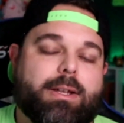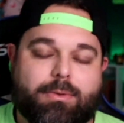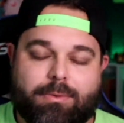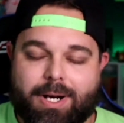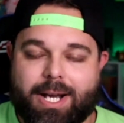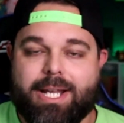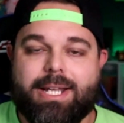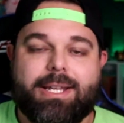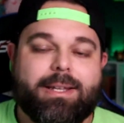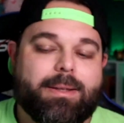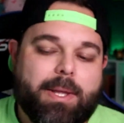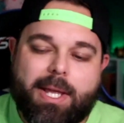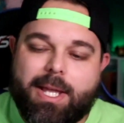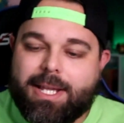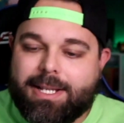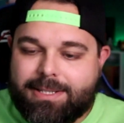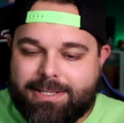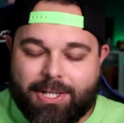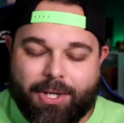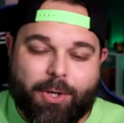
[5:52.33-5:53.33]
right?
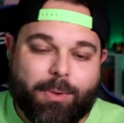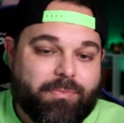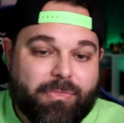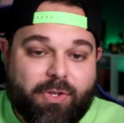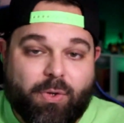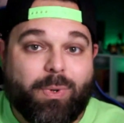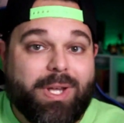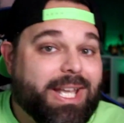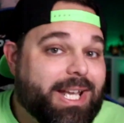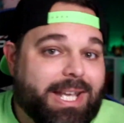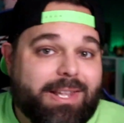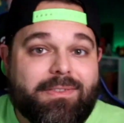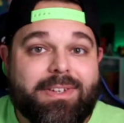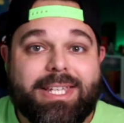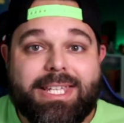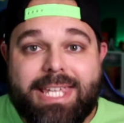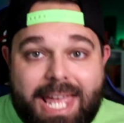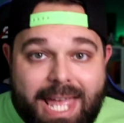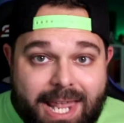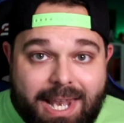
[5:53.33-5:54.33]
So we didn't
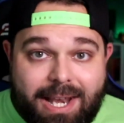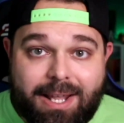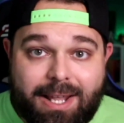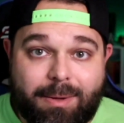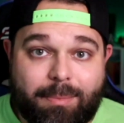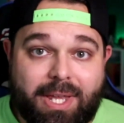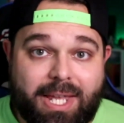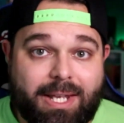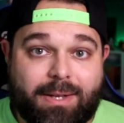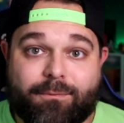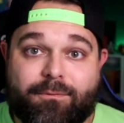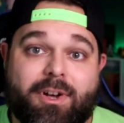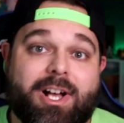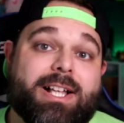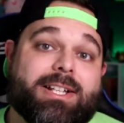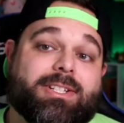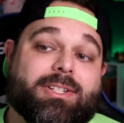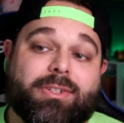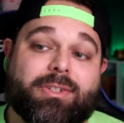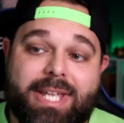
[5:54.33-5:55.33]
even get him in
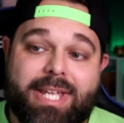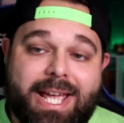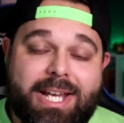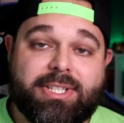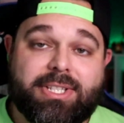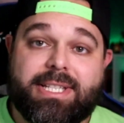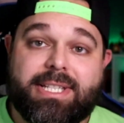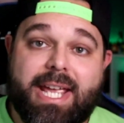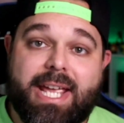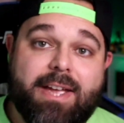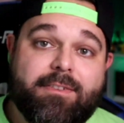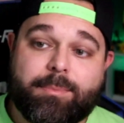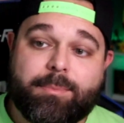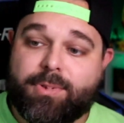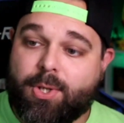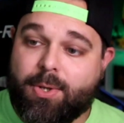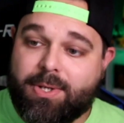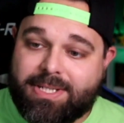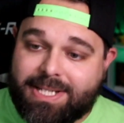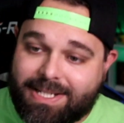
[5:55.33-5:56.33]
Fossil. They actually gave him
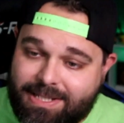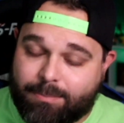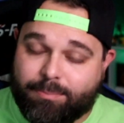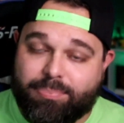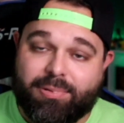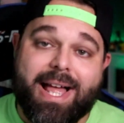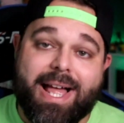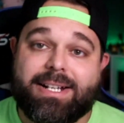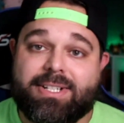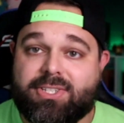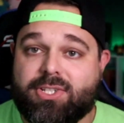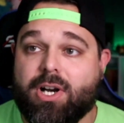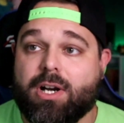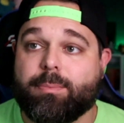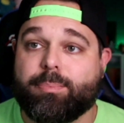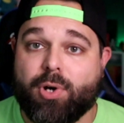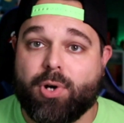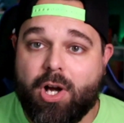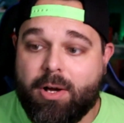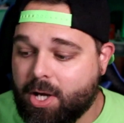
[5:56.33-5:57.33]
to us as a Black Star
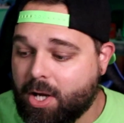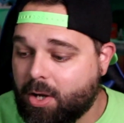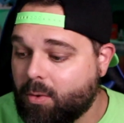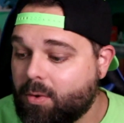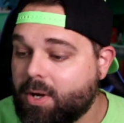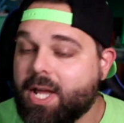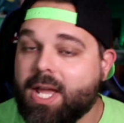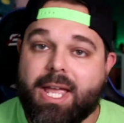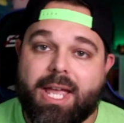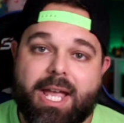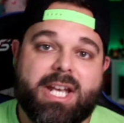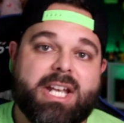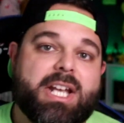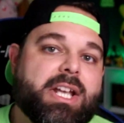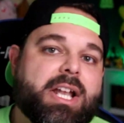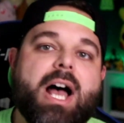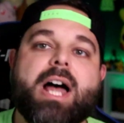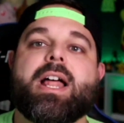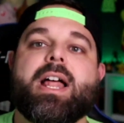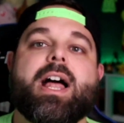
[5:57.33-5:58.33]
promo in a
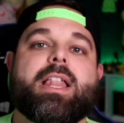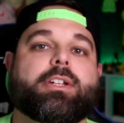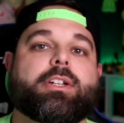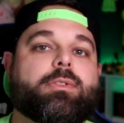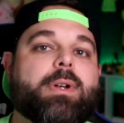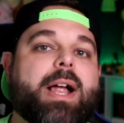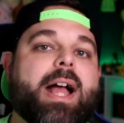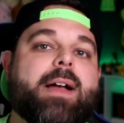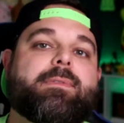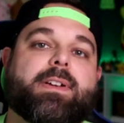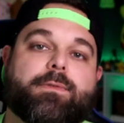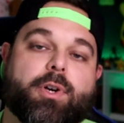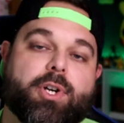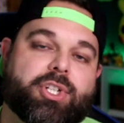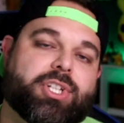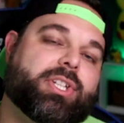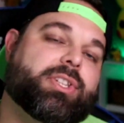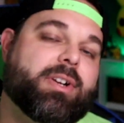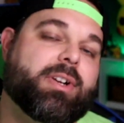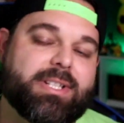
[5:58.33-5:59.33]
non-holographic
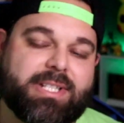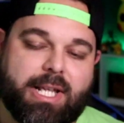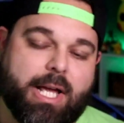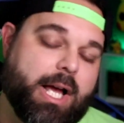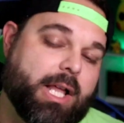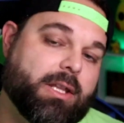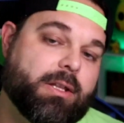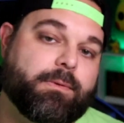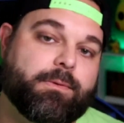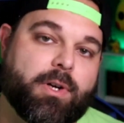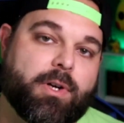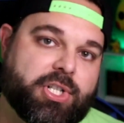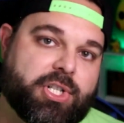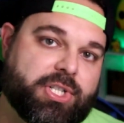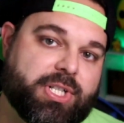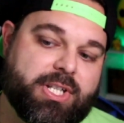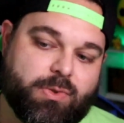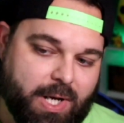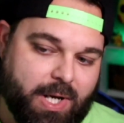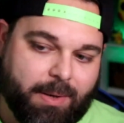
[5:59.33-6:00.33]
version. There's a holo
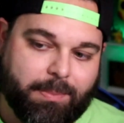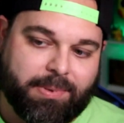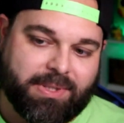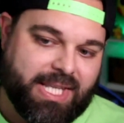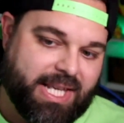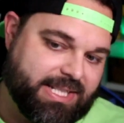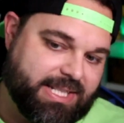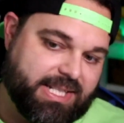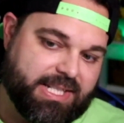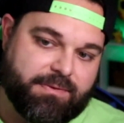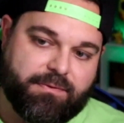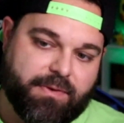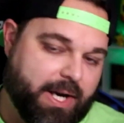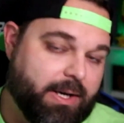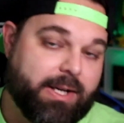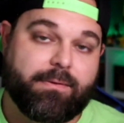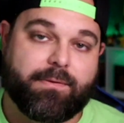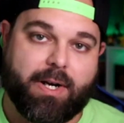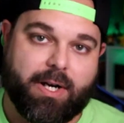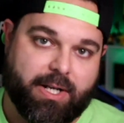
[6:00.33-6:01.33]
version as well, but that is
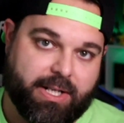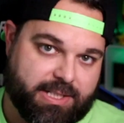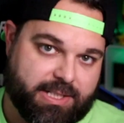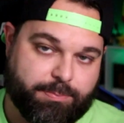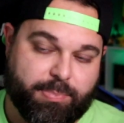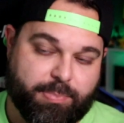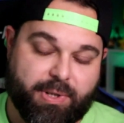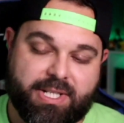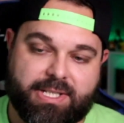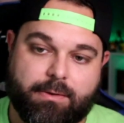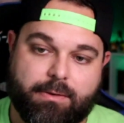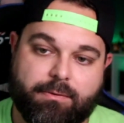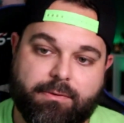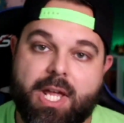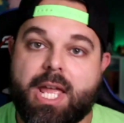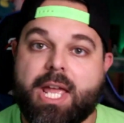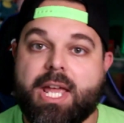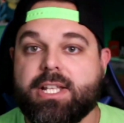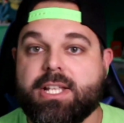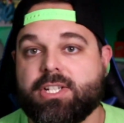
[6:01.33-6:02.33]
very, very expensive.
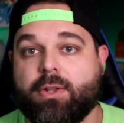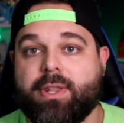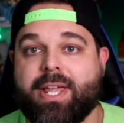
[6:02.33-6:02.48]
So